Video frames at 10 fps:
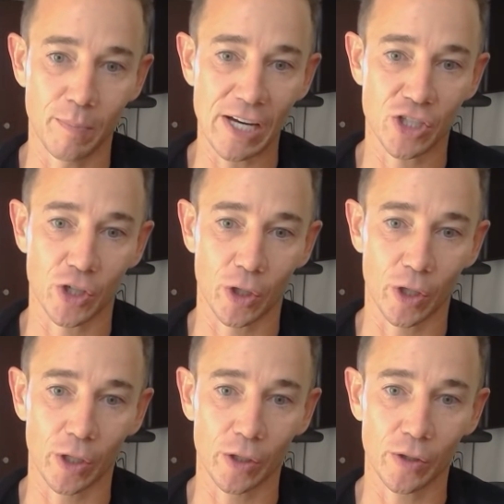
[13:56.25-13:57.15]
make
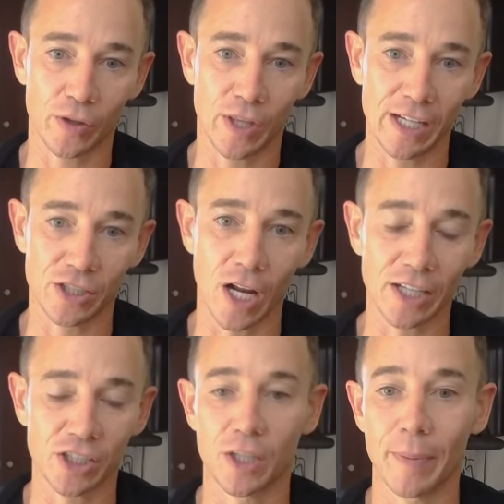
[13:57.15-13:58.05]
sure that it's
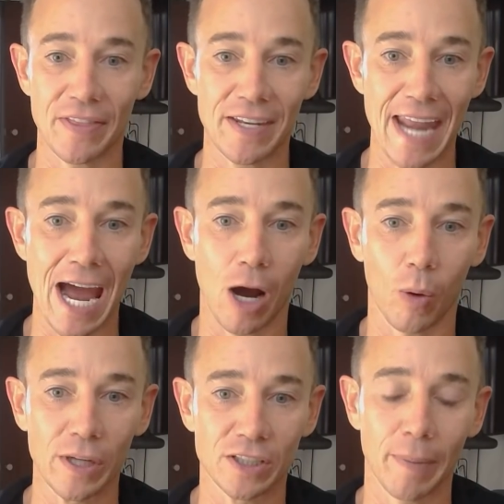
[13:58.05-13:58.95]
not just about the
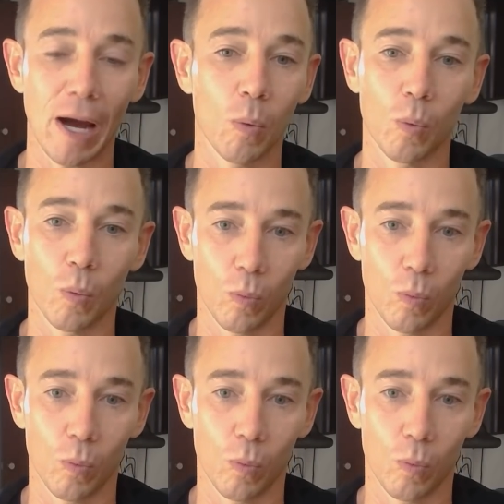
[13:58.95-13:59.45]
now, it's about